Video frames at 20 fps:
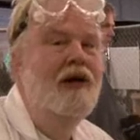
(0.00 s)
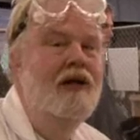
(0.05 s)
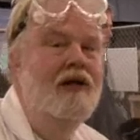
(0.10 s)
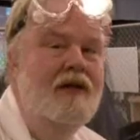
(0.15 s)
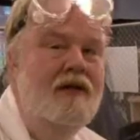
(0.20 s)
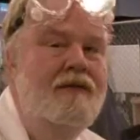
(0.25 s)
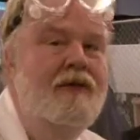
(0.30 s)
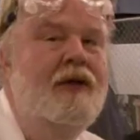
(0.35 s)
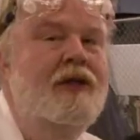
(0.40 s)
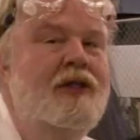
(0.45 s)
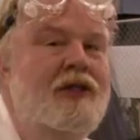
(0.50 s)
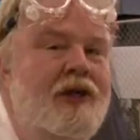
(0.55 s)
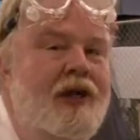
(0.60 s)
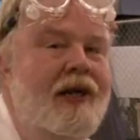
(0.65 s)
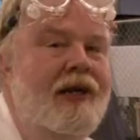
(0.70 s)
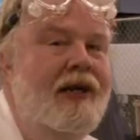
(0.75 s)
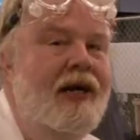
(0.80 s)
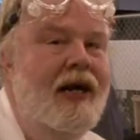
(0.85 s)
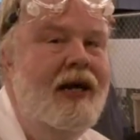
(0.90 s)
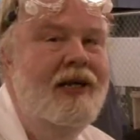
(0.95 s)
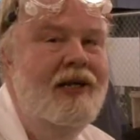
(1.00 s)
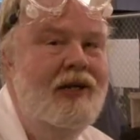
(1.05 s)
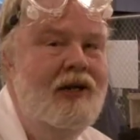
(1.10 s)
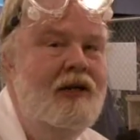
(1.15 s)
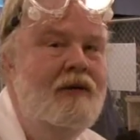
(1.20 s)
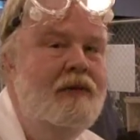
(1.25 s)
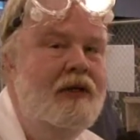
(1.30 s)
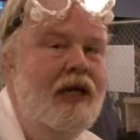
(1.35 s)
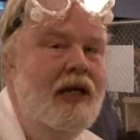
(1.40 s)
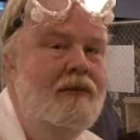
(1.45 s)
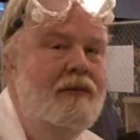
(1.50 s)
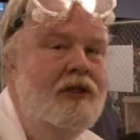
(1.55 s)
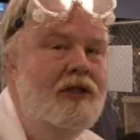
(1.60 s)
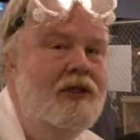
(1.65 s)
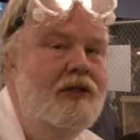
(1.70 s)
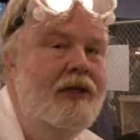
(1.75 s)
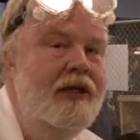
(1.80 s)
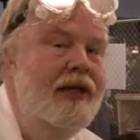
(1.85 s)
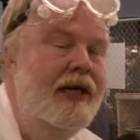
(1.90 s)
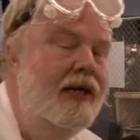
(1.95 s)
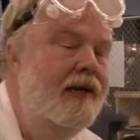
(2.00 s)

author of Illustrated Guide to Home Chemistry.